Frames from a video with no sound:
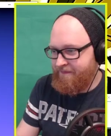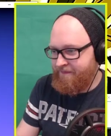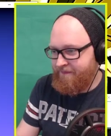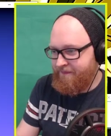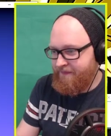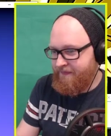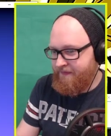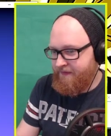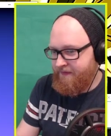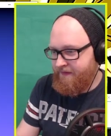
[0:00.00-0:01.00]

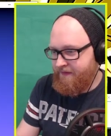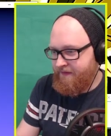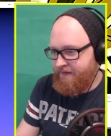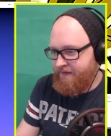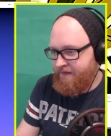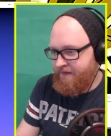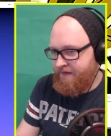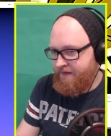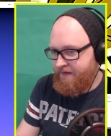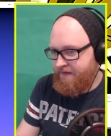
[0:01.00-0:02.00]

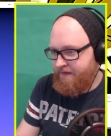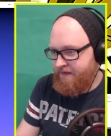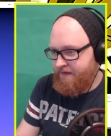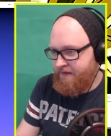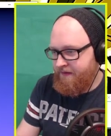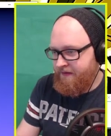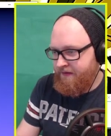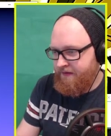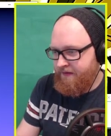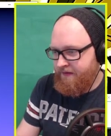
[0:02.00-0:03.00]

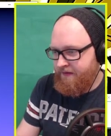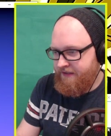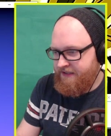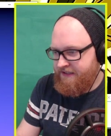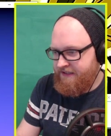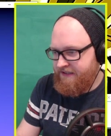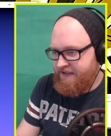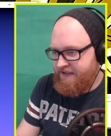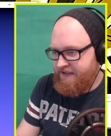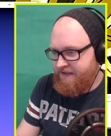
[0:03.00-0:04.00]

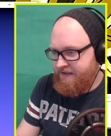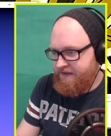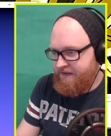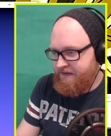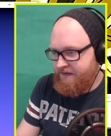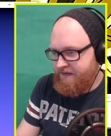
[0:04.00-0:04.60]
(silence)